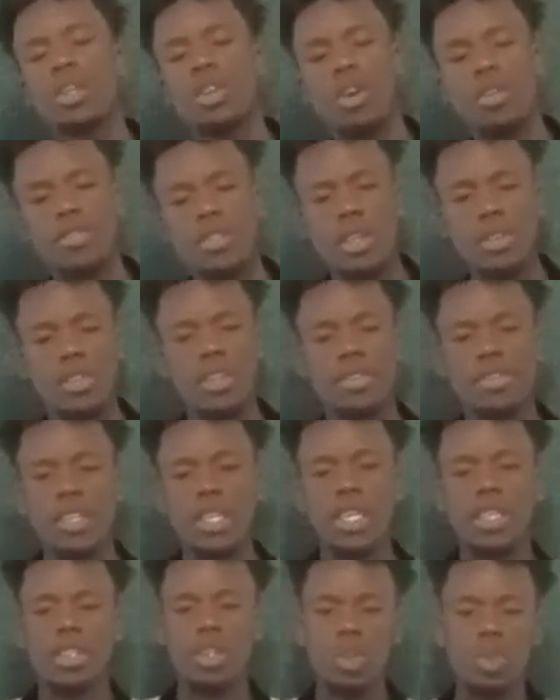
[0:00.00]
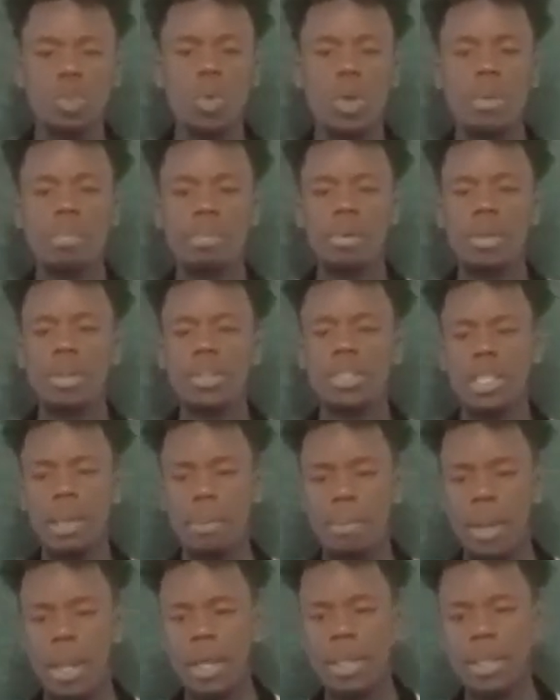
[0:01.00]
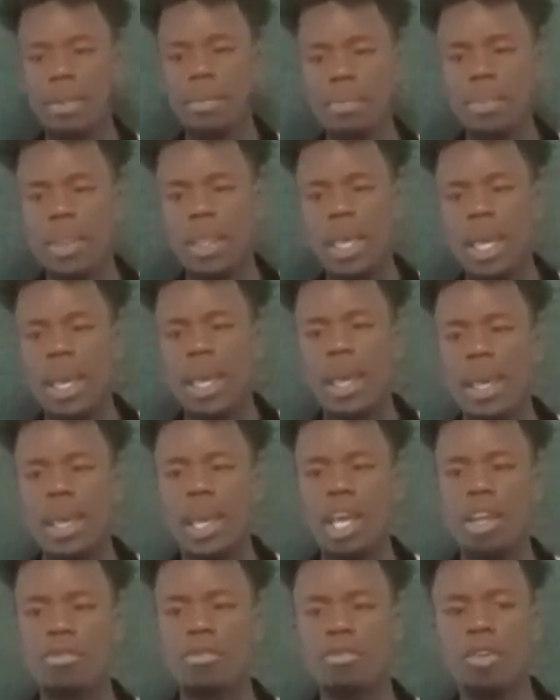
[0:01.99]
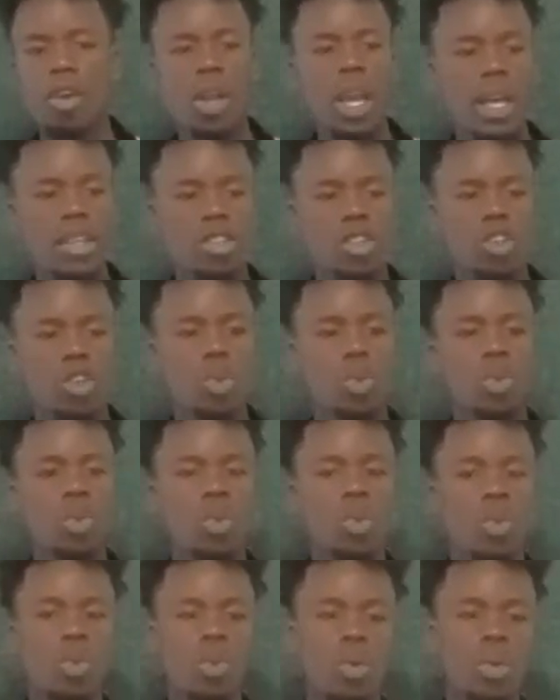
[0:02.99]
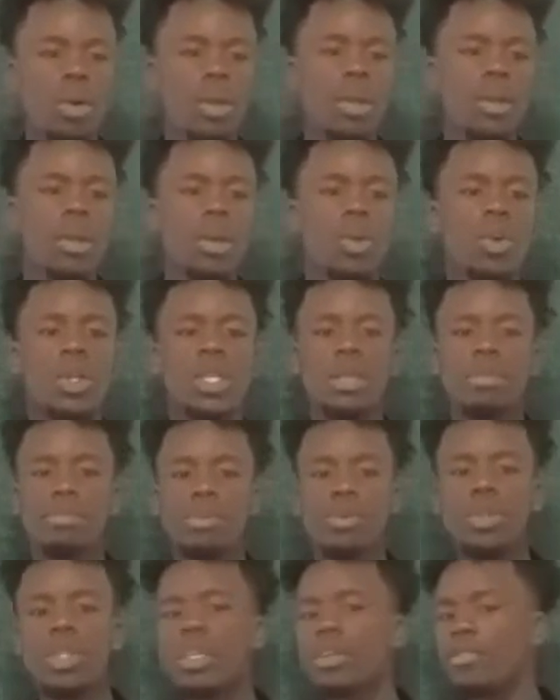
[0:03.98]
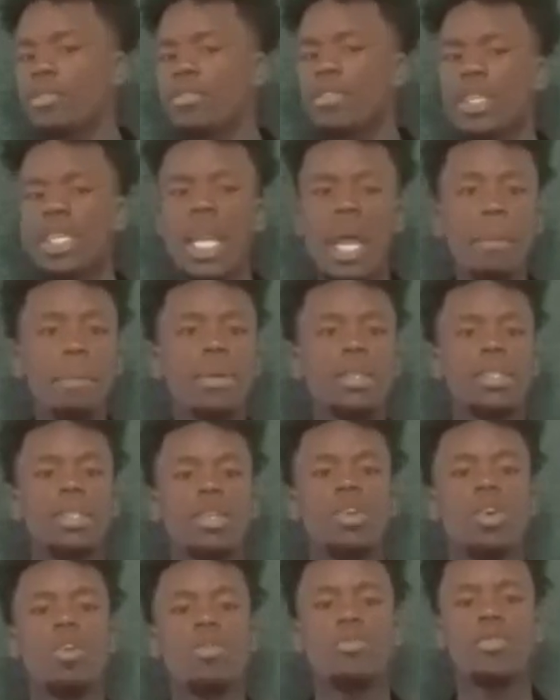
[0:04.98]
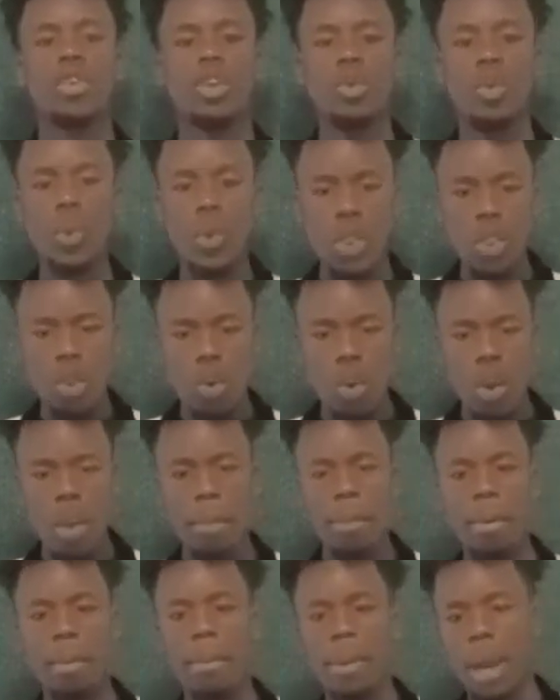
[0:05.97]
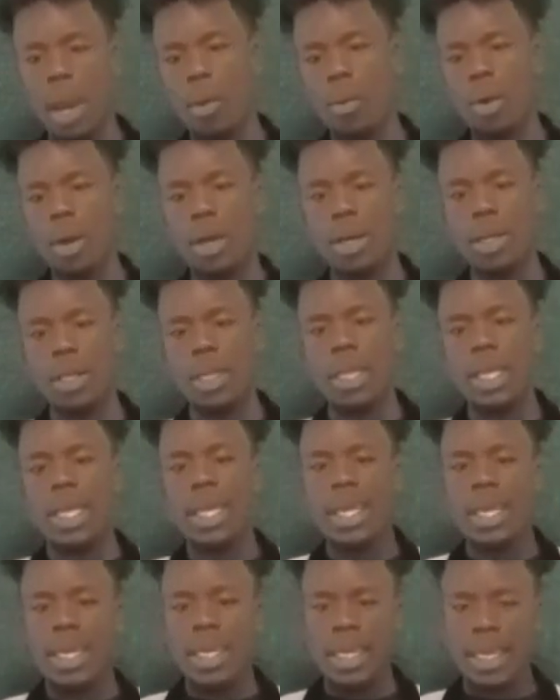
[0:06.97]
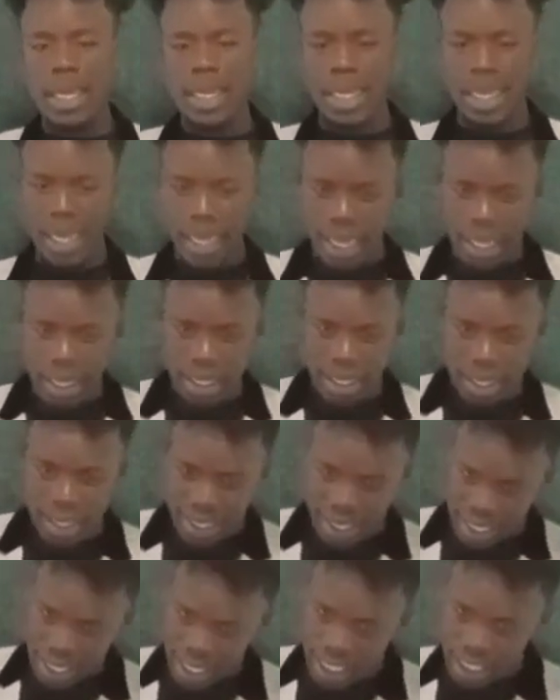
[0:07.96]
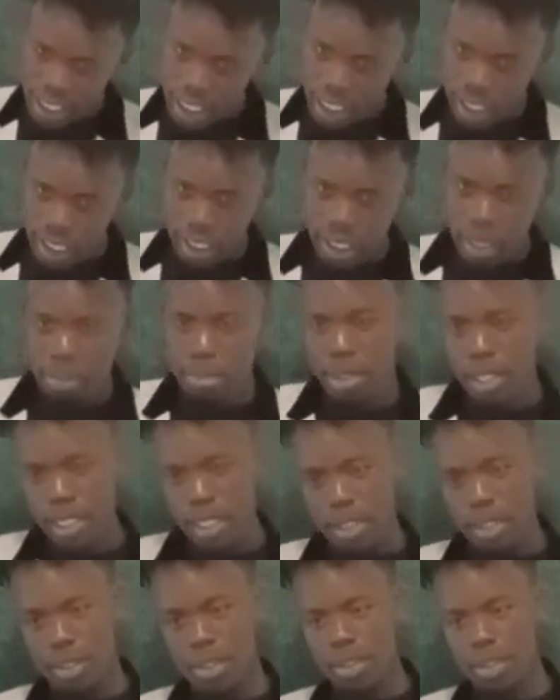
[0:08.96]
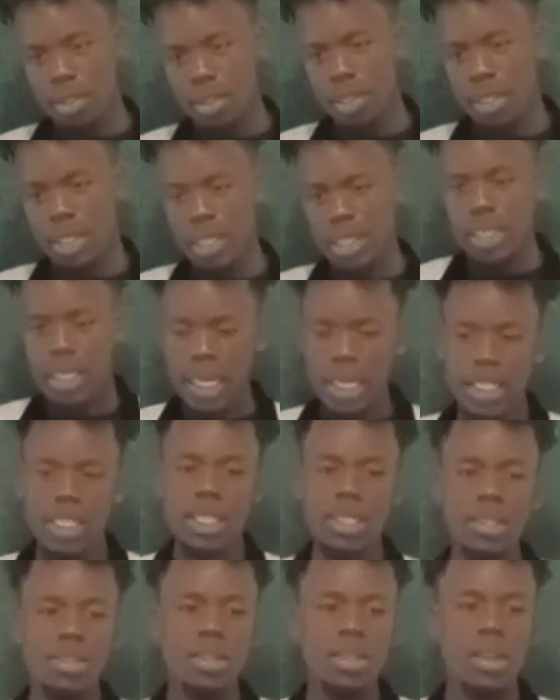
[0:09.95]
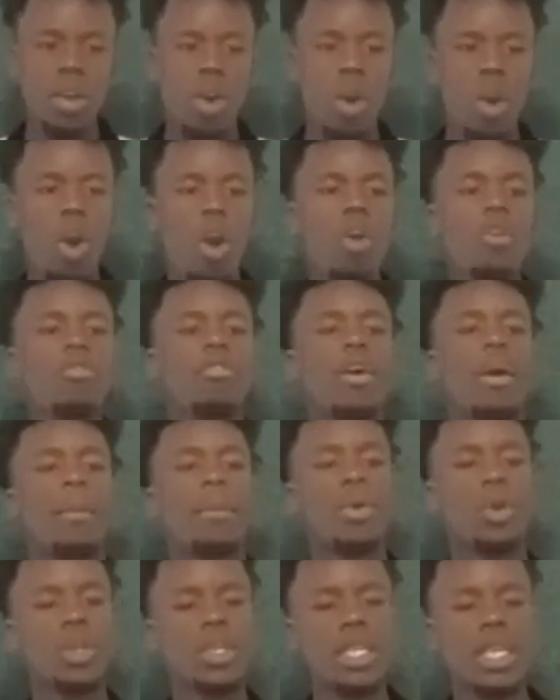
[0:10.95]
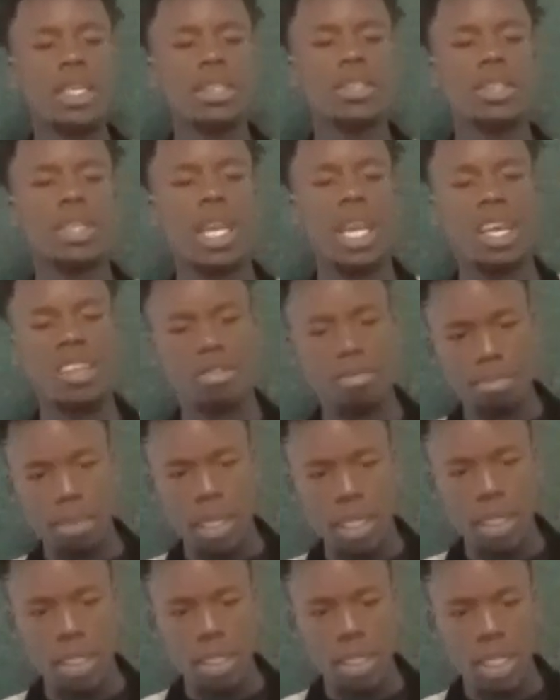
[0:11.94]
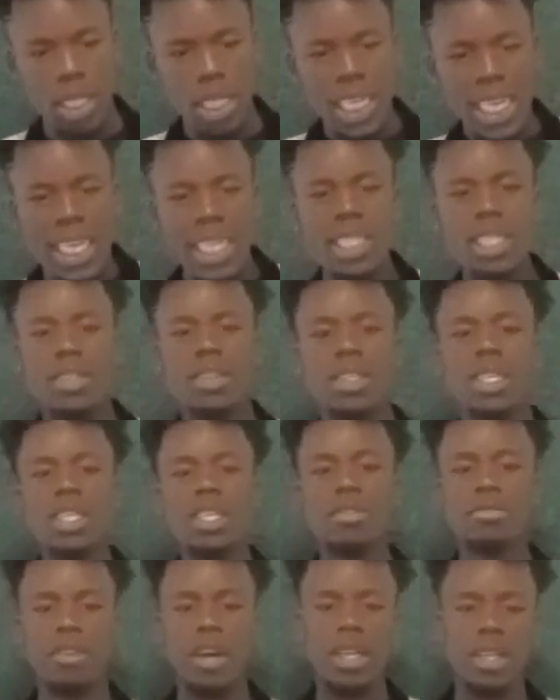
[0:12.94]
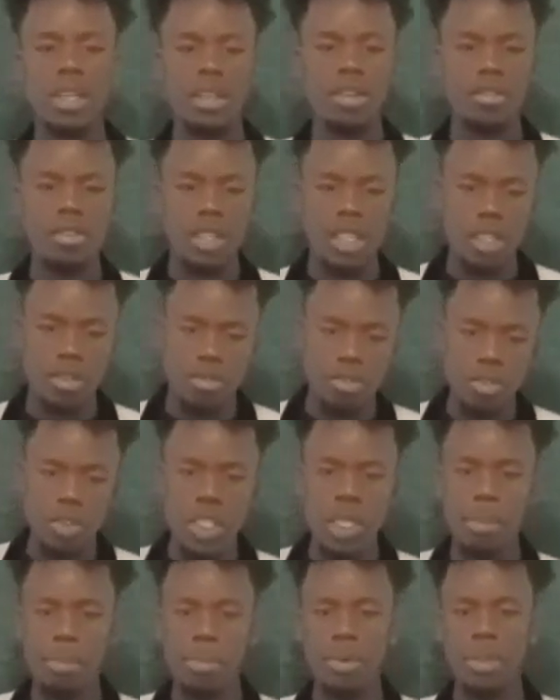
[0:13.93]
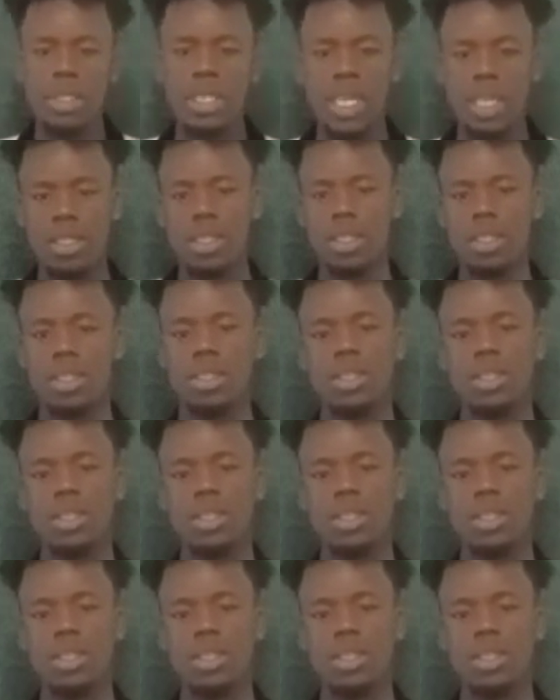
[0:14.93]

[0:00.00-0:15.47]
of South Africa's renewable supply and forecast to contributing 59% of renewable power, related emissions reductions over a project's lifespan, it is irrefutable that